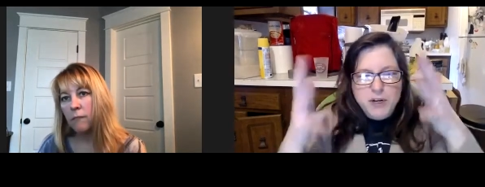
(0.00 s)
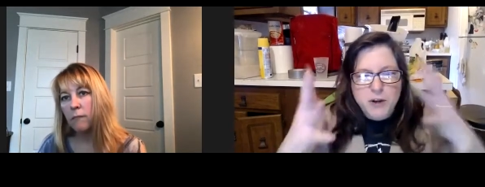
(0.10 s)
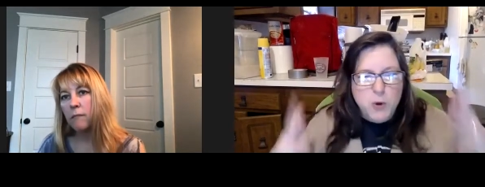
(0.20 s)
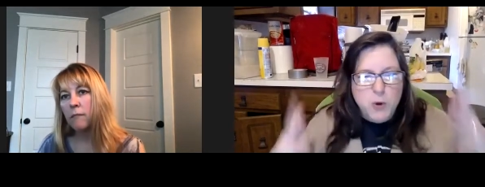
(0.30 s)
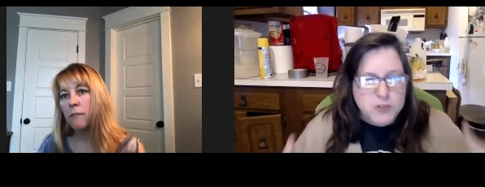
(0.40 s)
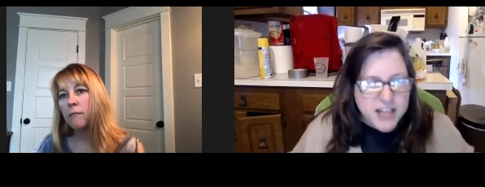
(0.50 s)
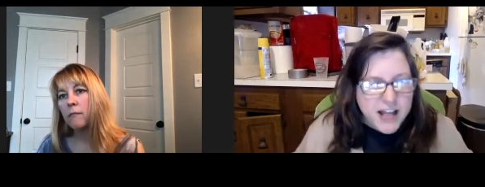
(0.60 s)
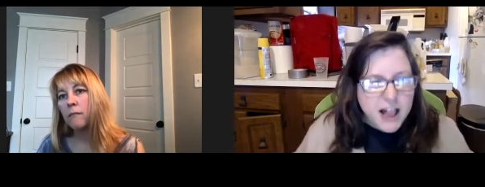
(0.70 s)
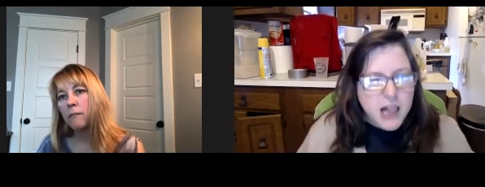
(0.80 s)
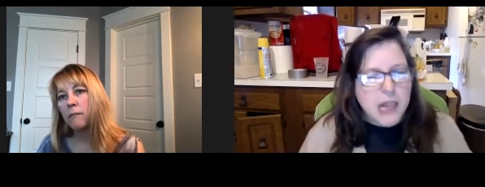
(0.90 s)
Speaker 1: a
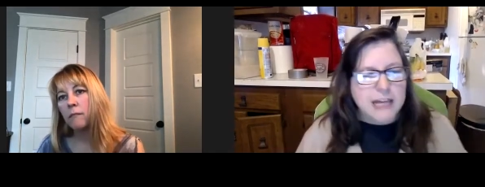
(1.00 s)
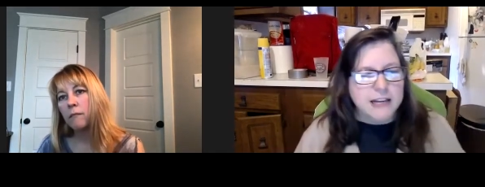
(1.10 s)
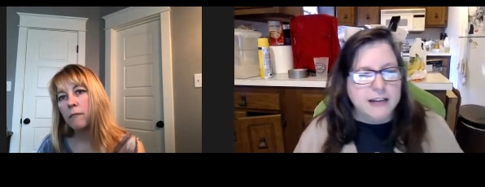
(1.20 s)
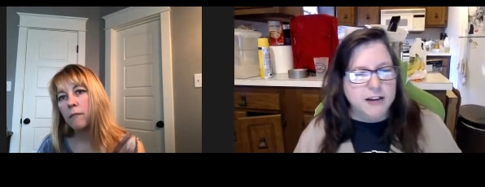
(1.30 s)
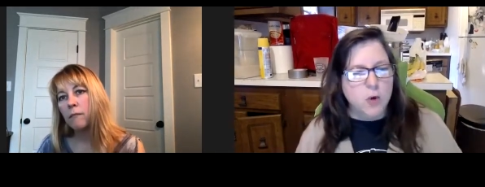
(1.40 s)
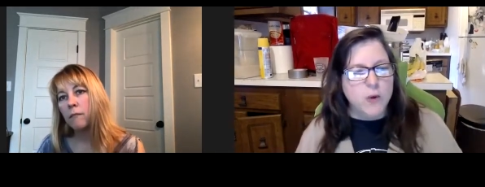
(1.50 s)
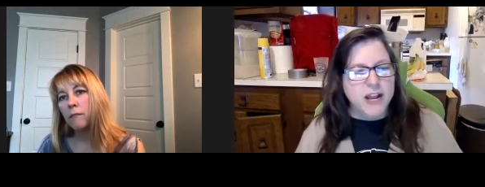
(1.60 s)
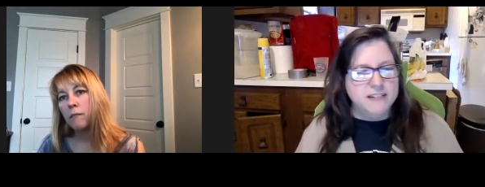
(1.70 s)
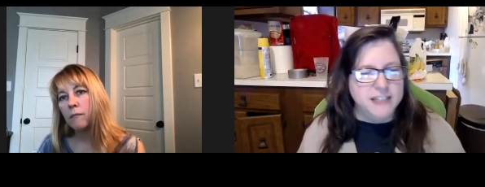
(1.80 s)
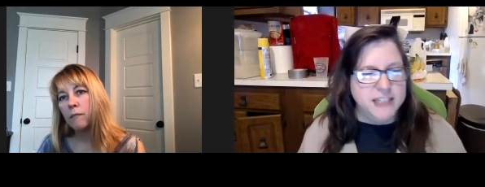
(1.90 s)
hotel and go
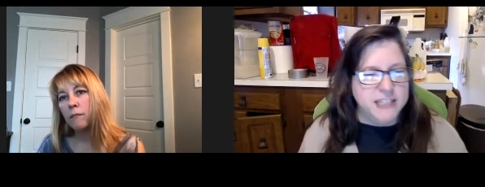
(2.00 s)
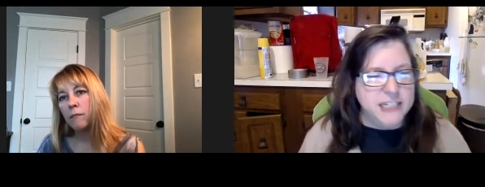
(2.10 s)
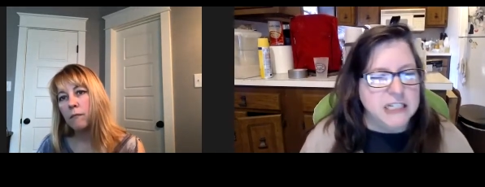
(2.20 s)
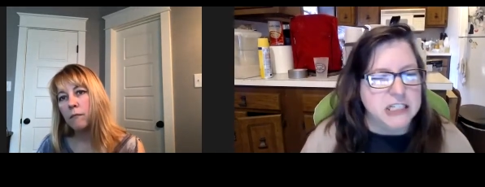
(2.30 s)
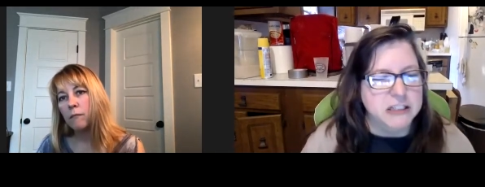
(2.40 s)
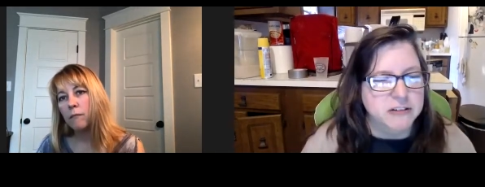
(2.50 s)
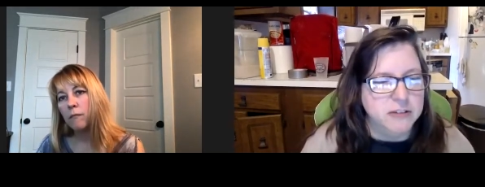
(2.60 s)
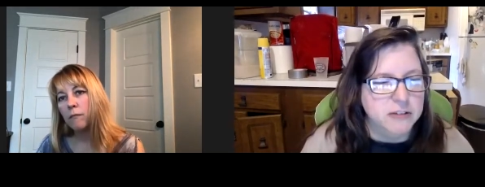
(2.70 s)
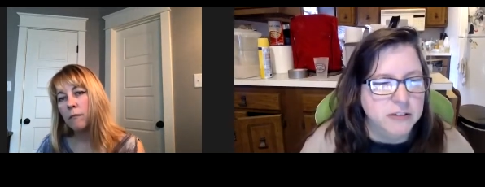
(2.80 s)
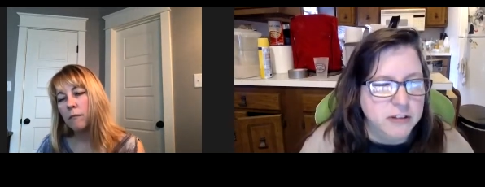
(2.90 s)
out to eat.
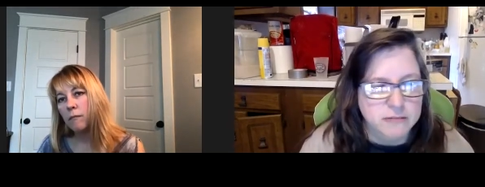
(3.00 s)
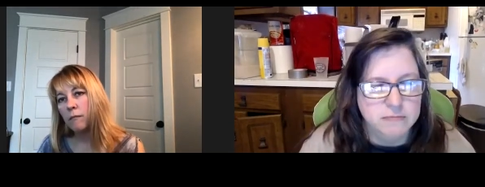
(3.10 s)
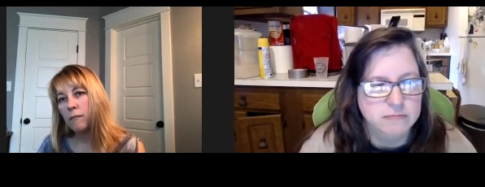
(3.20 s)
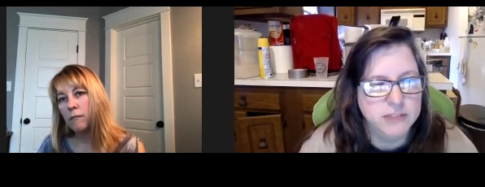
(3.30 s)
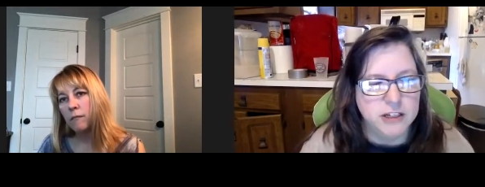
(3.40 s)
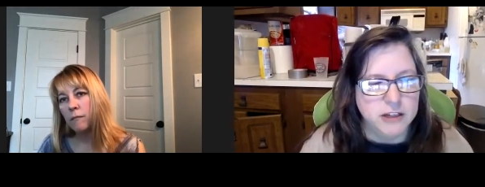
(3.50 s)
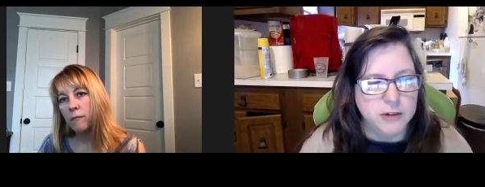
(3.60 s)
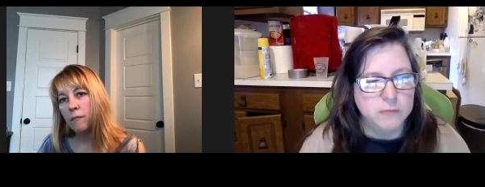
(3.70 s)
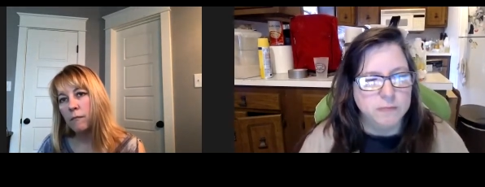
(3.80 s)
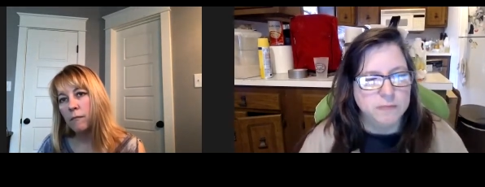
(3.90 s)
And I know.
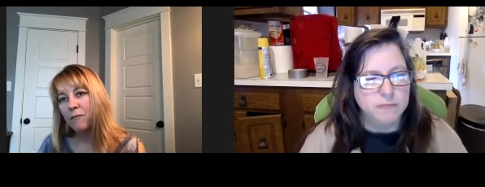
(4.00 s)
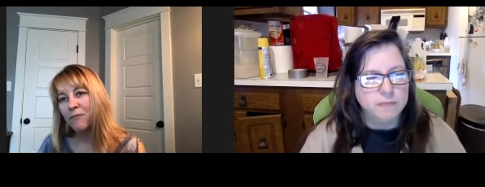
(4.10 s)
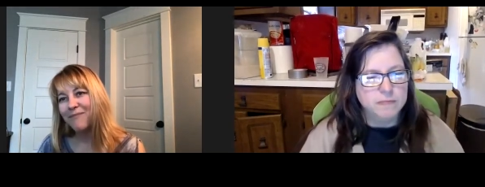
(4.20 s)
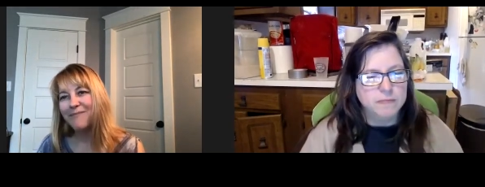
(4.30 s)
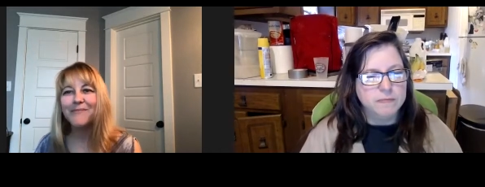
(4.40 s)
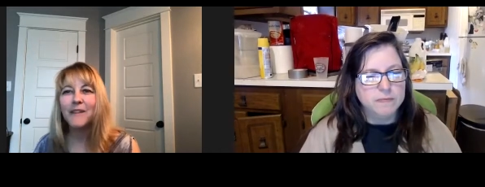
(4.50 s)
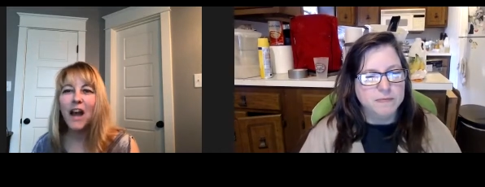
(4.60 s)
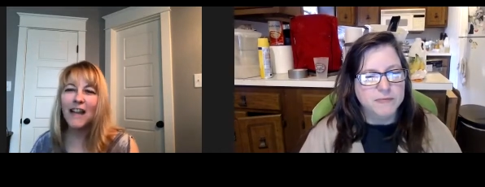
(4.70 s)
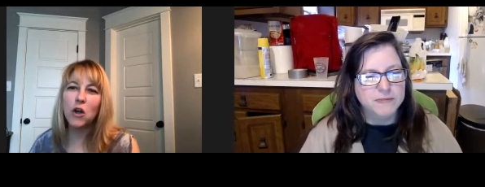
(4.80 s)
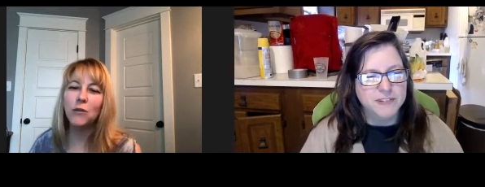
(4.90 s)
Like holing up.
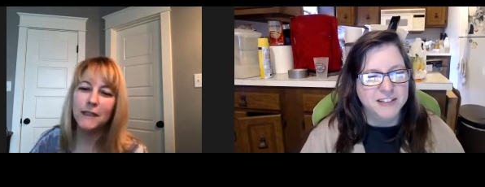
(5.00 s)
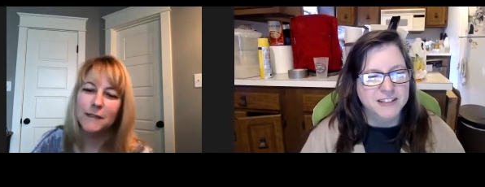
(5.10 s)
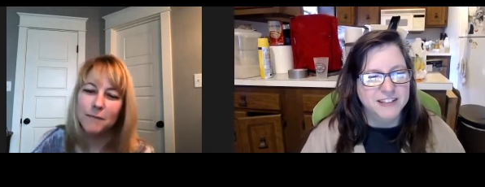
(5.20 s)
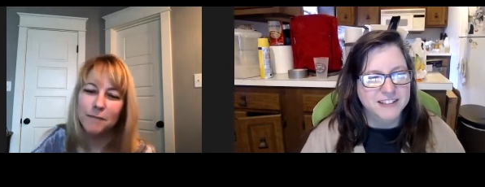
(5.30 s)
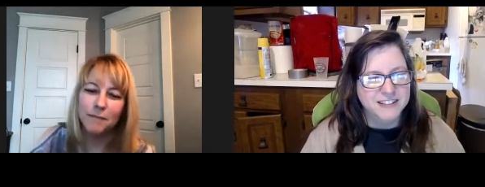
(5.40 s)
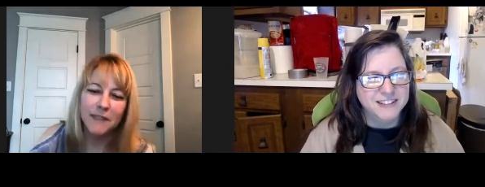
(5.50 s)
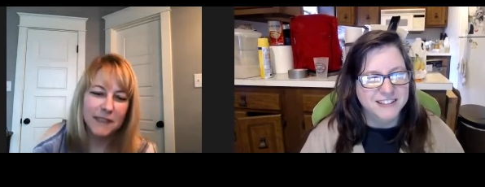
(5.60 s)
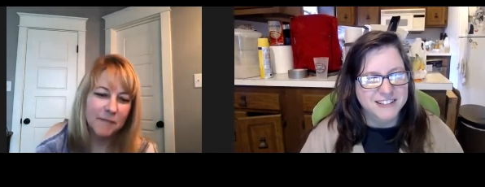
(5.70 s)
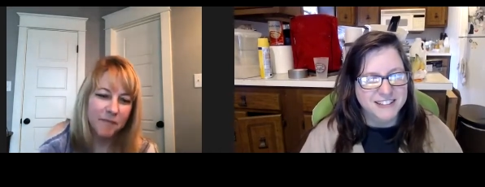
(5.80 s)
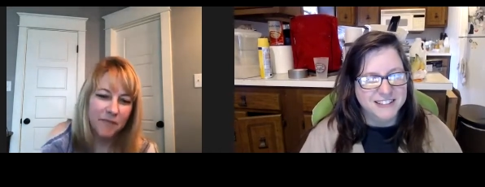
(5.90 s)
Yep.
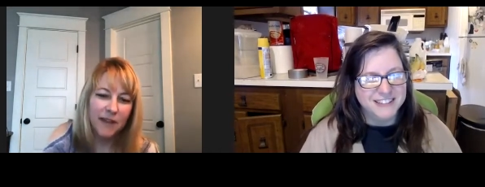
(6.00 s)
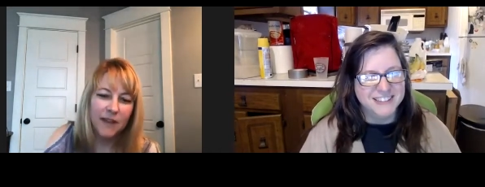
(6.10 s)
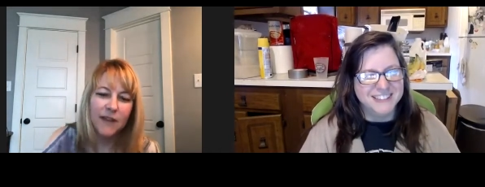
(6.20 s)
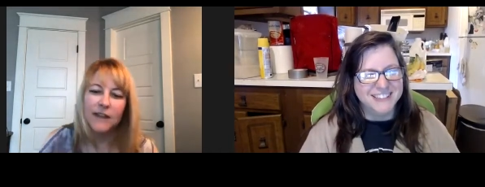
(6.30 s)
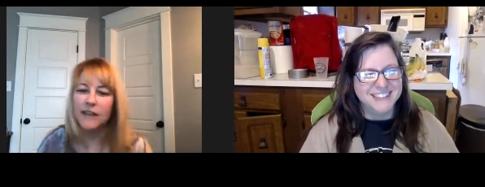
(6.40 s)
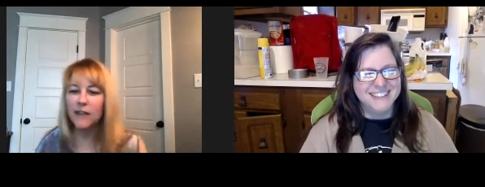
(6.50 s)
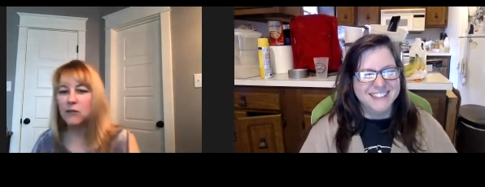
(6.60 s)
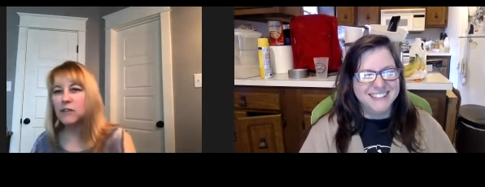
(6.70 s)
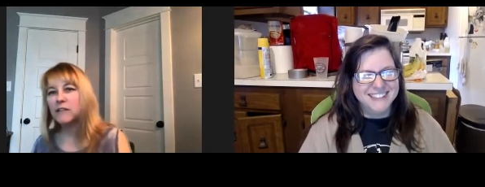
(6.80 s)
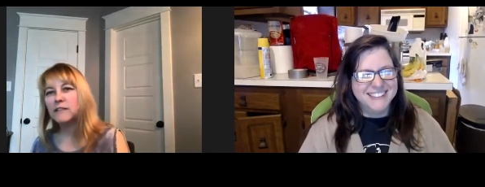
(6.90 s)
Speaker 2: In
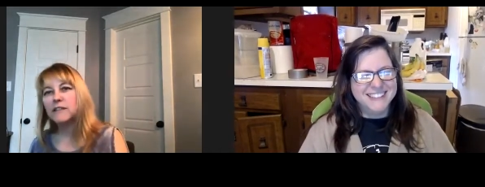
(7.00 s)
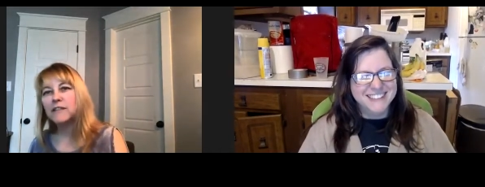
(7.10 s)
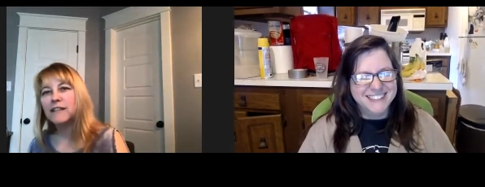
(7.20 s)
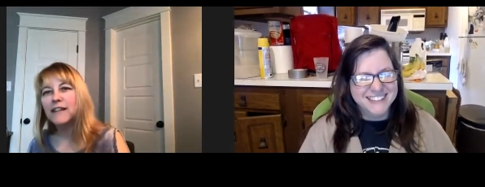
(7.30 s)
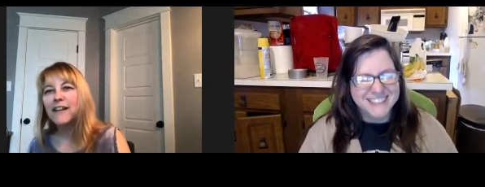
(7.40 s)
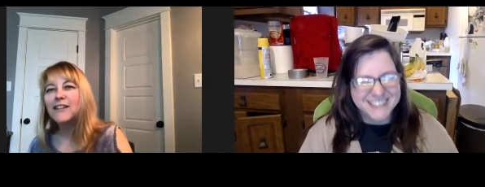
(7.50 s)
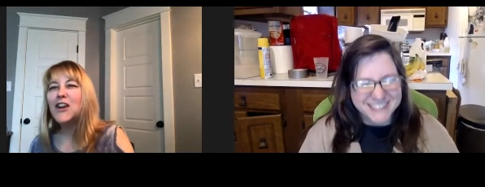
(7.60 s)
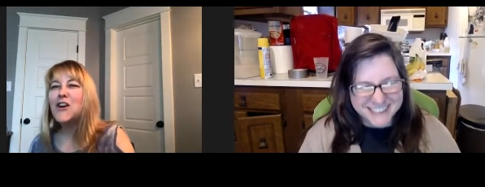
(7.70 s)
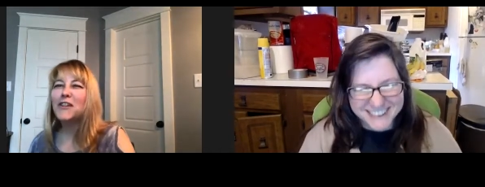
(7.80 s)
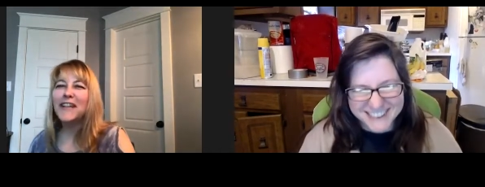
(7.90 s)
hotels.
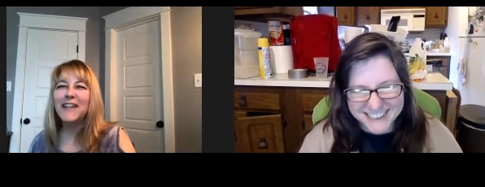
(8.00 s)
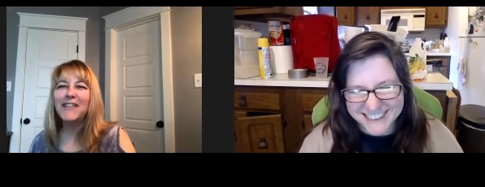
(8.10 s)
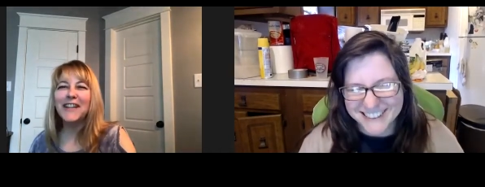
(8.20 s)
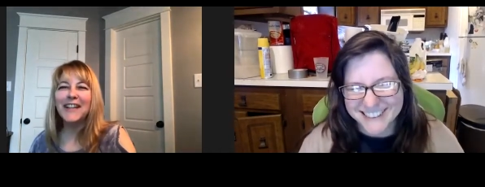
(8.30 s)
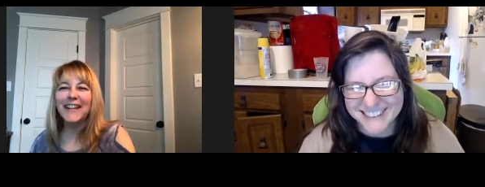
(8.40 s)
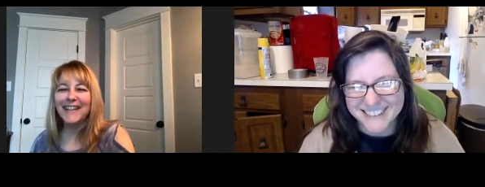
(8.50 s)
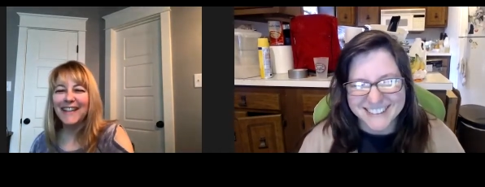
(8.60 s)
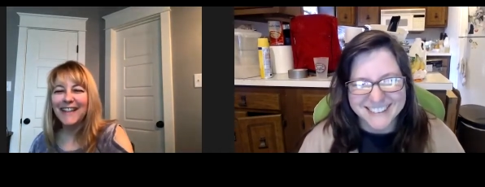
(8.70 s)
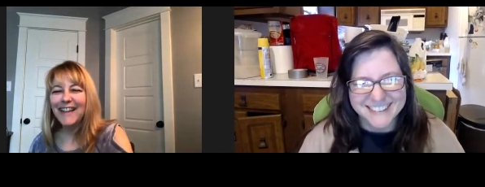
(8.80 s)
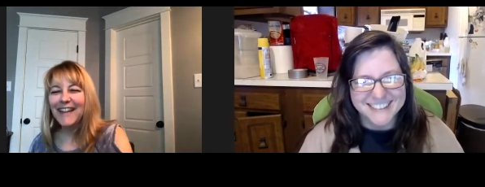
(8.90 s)
Don't even.
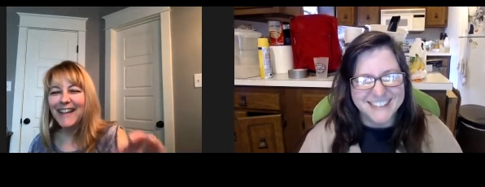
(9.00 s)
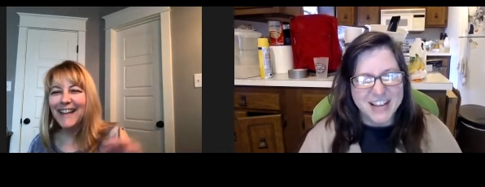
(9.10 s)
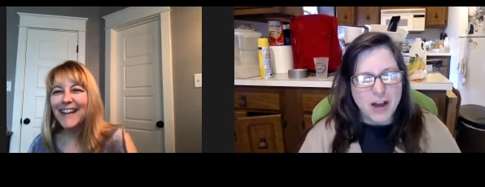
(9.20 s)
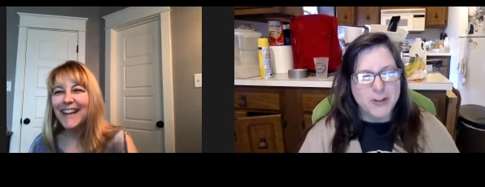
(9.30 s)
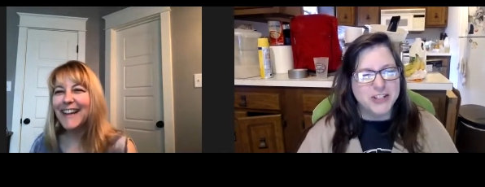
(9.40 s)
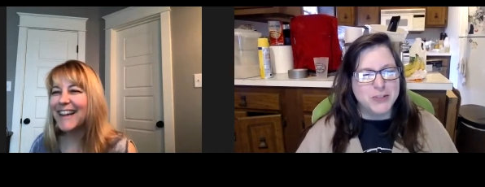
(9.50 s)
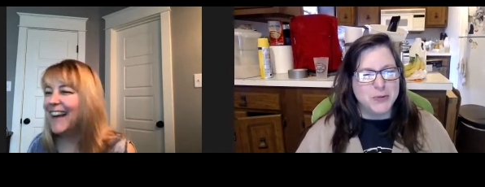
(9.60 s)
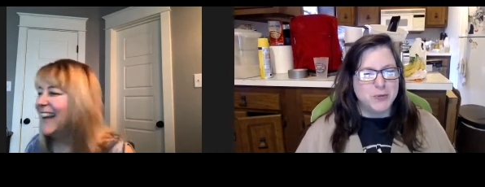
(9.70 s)
No, it just was